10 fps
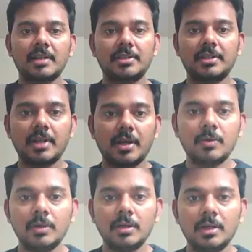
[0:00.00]
is connected
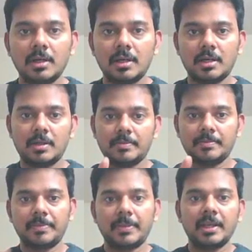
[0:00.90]
now.
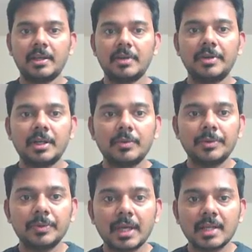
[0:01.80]
Um, here
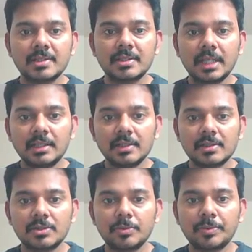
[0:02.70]
now you can see
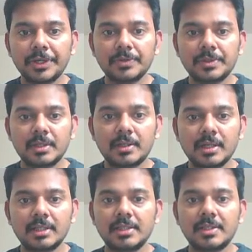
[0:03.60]
this super
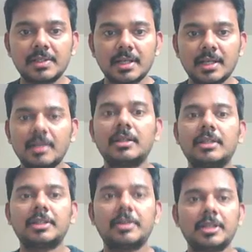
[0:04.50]
user. This is an
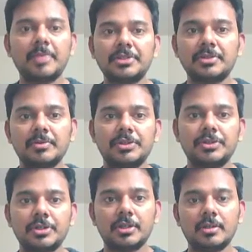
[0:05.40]
that that means
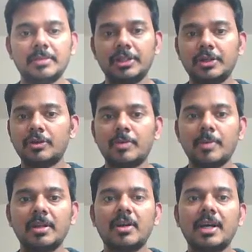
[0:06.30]
which um,
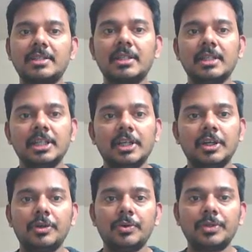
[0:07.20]
your mobile got
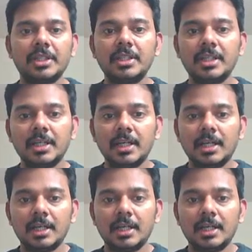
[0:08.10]
rooted.